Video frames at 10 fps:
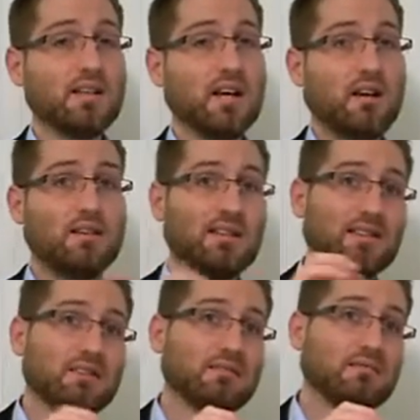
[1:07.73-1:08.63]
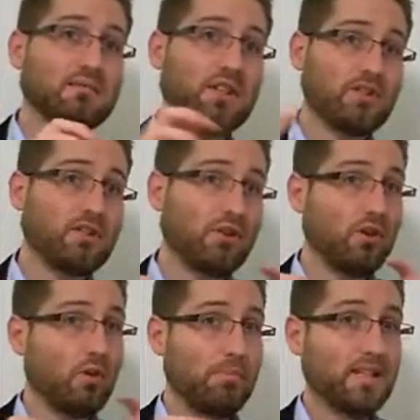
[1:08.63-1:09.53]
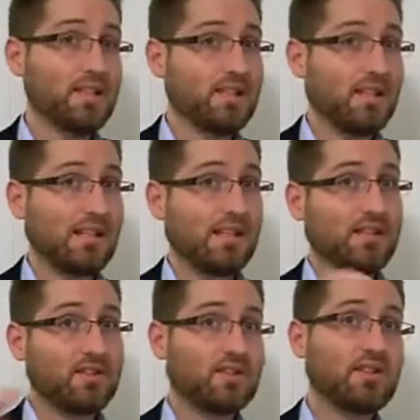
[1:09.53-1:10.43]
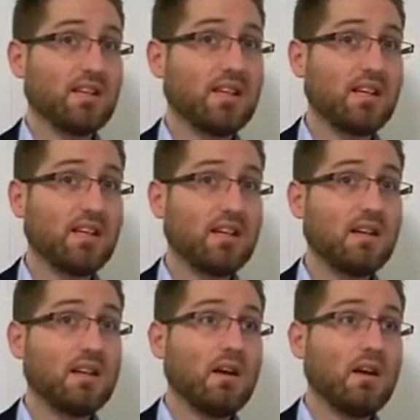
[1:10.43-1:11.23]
Now, just so you know, BCE and CE